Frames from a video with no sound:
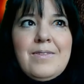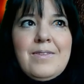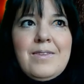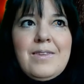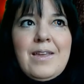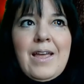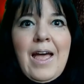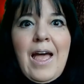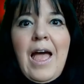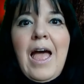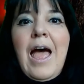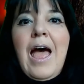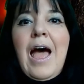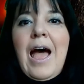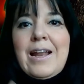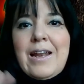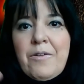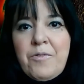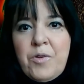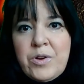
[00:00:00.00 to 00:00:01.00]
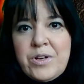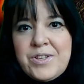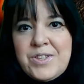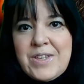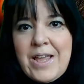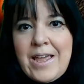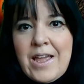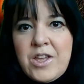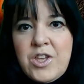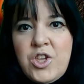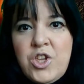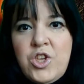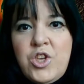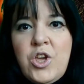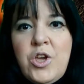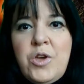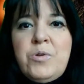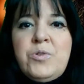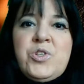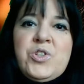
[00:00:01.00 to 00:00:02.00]
Yeah. And I've got to say a
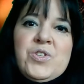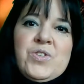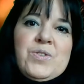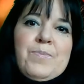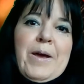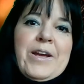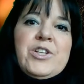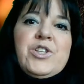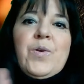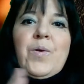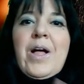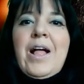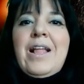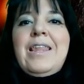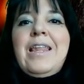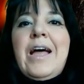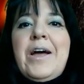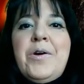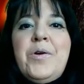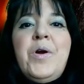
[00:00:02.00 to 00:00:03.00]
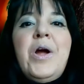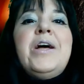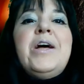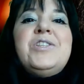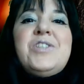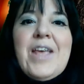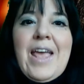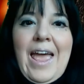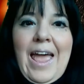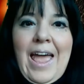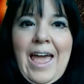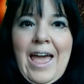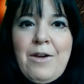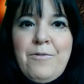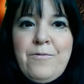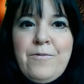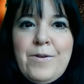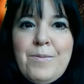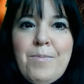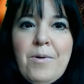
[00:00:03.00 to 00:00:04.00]
huge special hello to
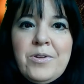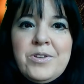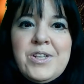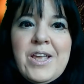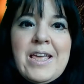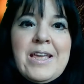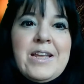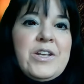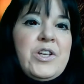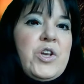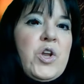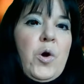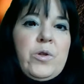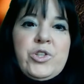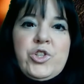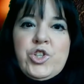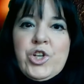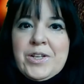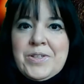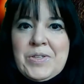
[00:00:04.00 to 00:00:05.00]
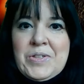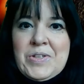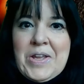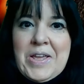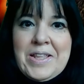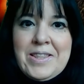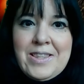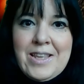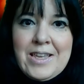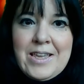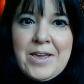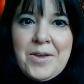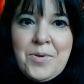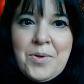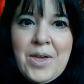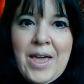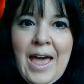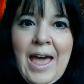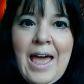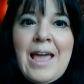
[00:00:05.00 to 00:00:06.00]
everybody, not just in
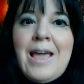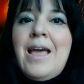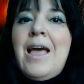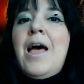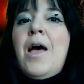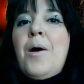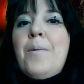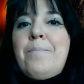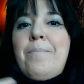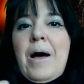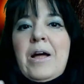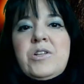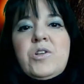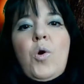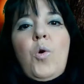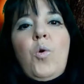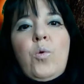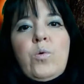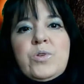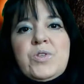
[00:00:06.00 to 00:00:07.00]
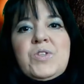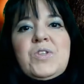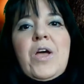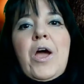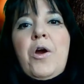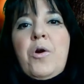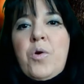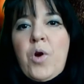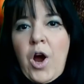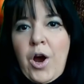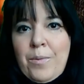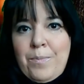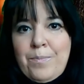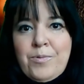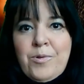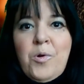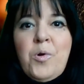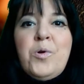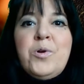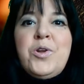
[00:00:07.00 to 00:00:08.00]
the UK, but also
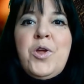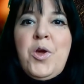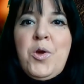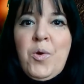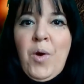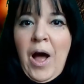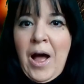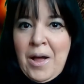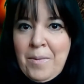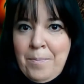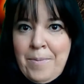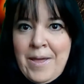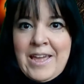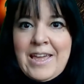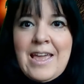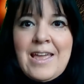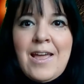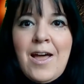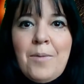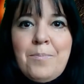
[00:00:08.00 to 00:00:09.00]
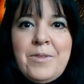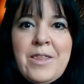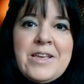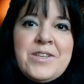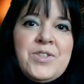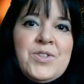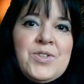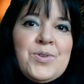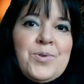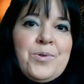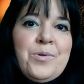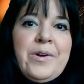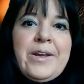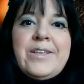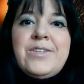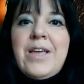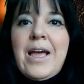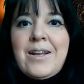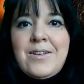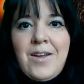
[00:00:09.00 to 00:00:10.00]
abroad who are picking up these
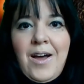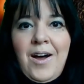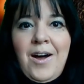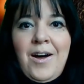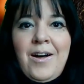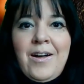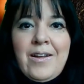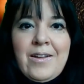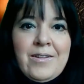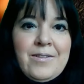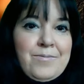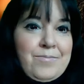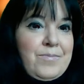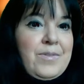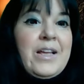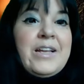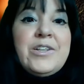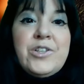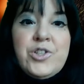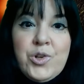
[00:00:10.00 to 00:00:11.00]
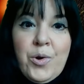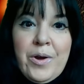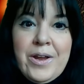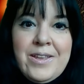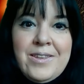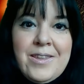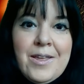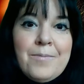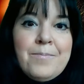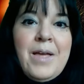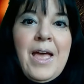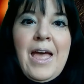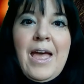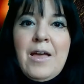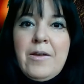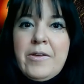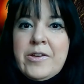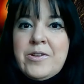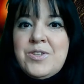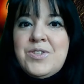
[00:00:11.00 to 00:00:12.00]
stories and are enjoying them,
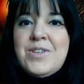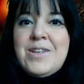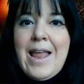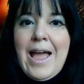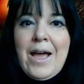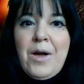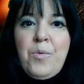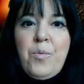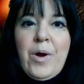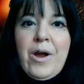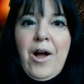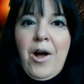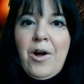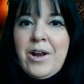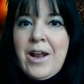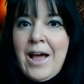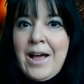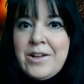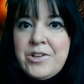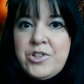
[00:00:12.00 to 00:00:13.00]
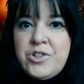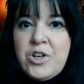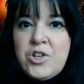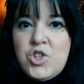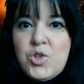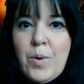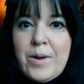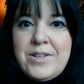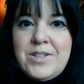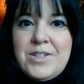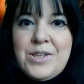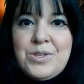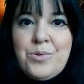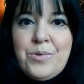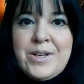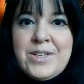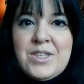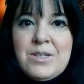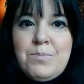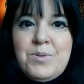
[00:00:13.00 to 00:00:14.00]
because now we're on
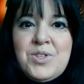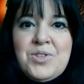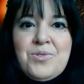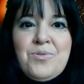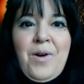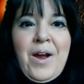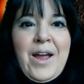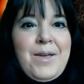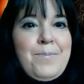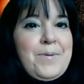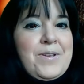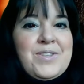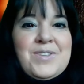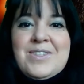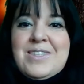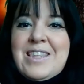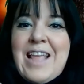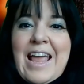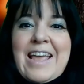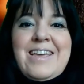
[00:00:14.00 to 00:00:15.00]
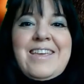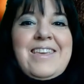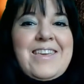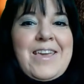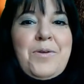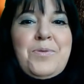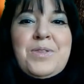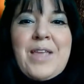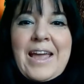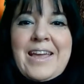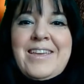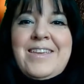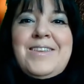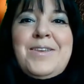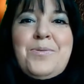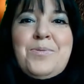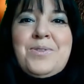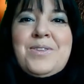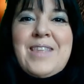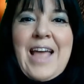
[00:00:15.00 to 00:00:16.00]
123 subscribers. Thank you, thank
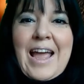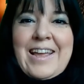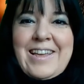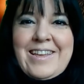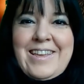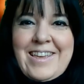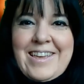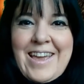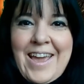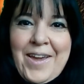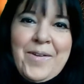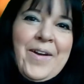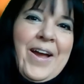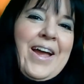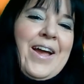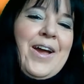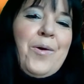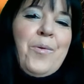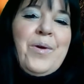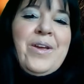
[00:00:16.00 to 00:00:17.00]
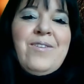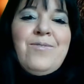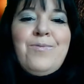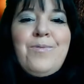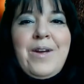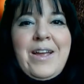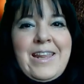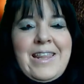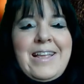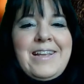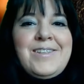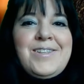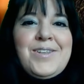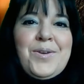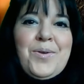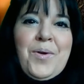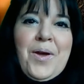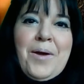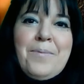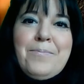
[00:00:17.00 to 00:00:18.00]
you, thank you. We really
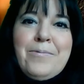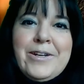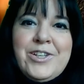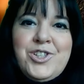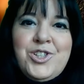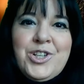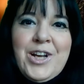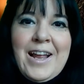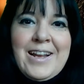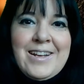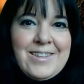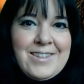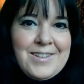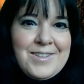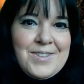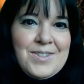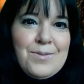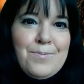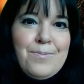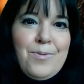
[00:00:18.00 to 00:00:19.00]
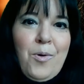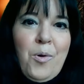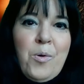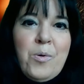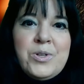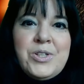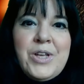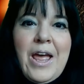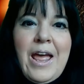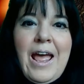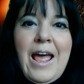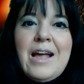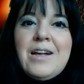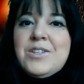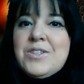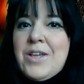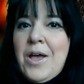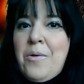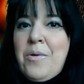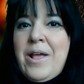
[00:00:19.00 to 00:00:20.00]
do appreciate the support.
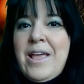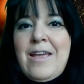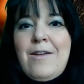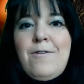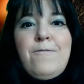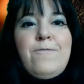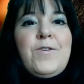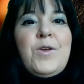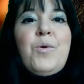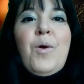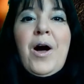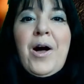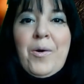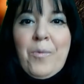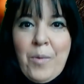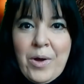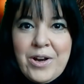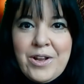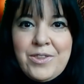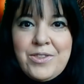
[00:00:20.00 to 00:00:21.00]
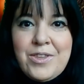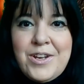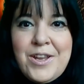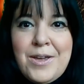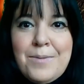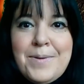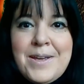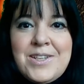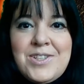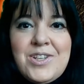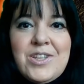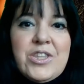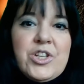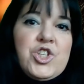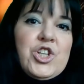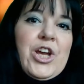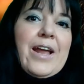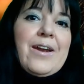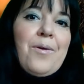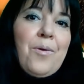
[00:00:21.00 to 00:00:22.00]
So if you are one of the newbies to the
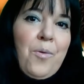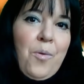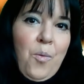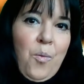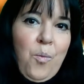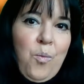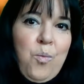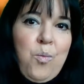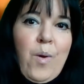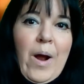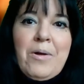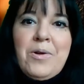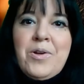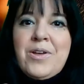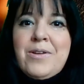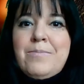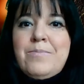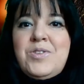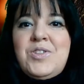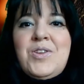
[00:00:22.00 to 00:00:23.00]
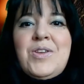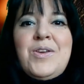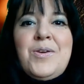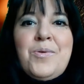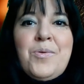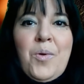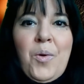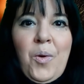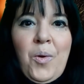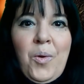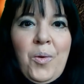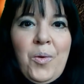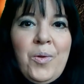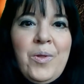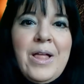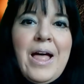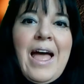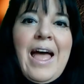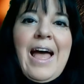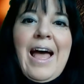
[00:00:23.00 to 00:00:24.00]
channel, welcome to you
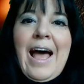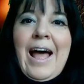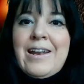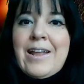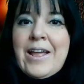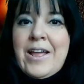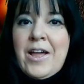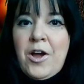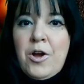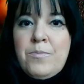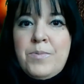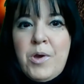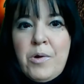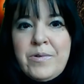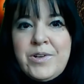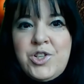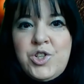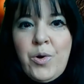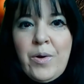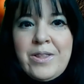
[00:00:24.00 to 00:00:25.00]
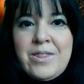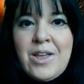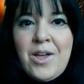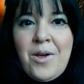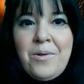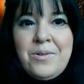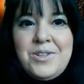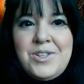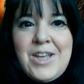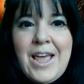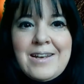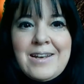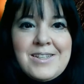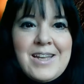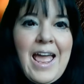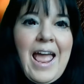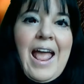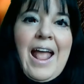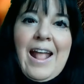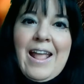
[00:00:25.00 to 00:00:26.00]
all, and I hope you're enjoying the
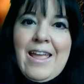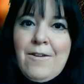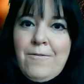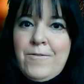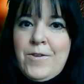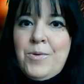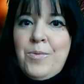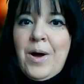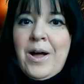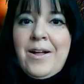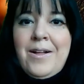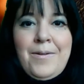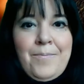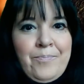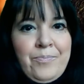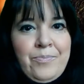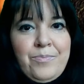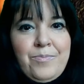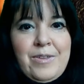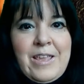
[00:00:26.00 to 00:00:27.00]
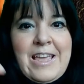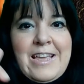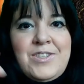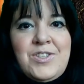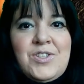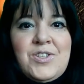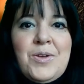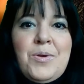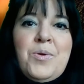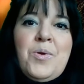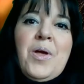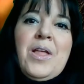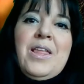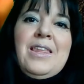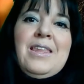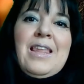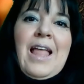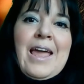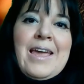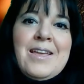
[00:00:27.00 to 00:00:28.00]
content. If you are, please do
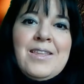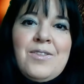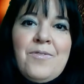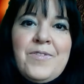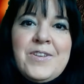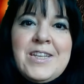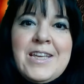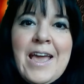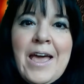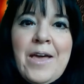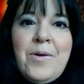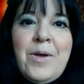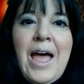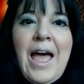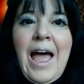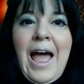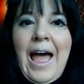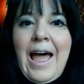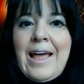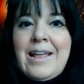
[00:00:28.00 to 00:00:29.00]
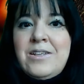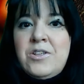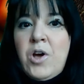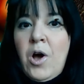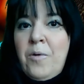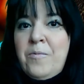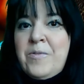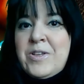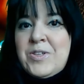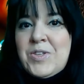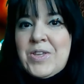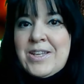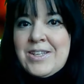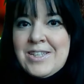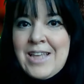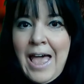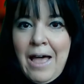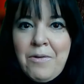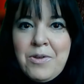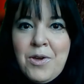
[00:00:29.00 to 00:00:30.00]
like the video and obviously
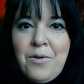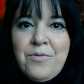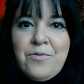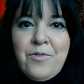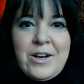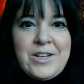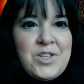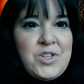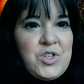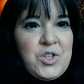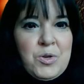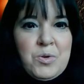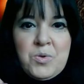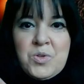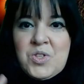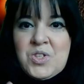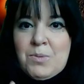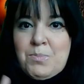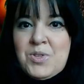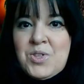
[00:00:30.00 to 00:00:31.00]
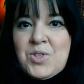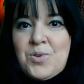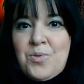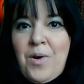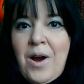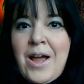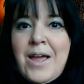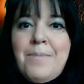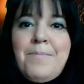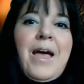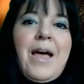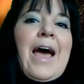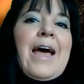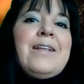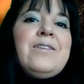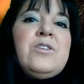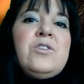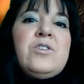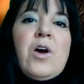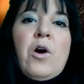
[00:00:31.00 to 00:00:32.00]
tell your friends to subscribe,
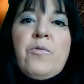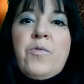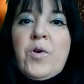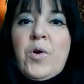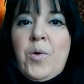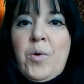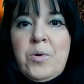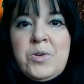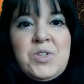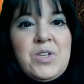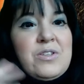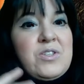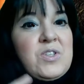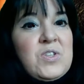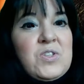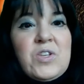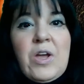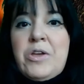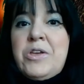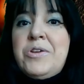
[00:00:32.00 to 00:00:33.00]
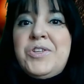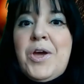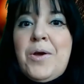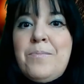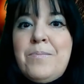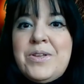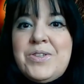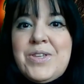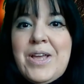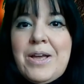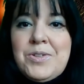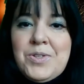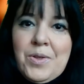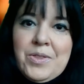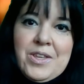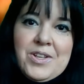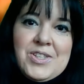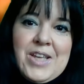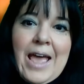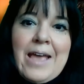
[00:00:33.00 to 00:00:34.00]
and of course, so you don't miss out
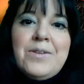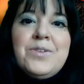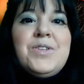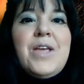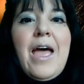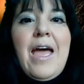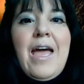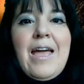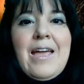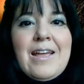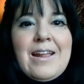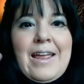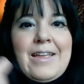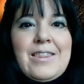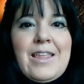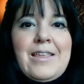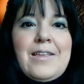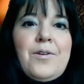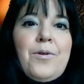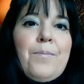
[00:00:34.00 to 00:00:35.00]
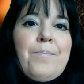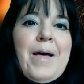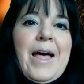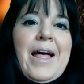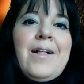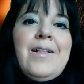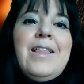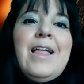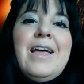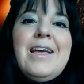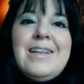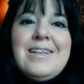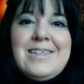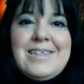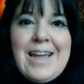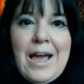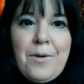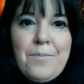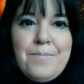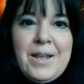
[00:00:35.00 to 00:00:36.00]
on the tales, click the little bell
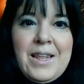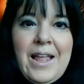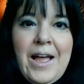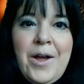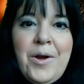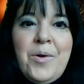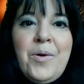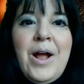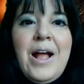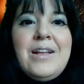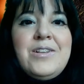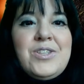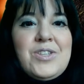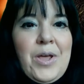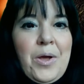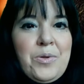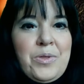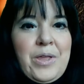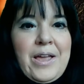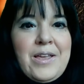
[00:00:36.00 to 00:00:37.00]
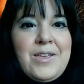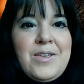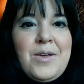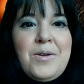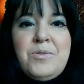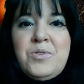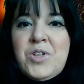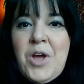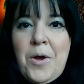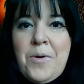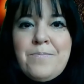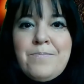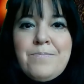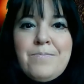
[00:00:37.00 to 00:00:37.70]
down below so that you don't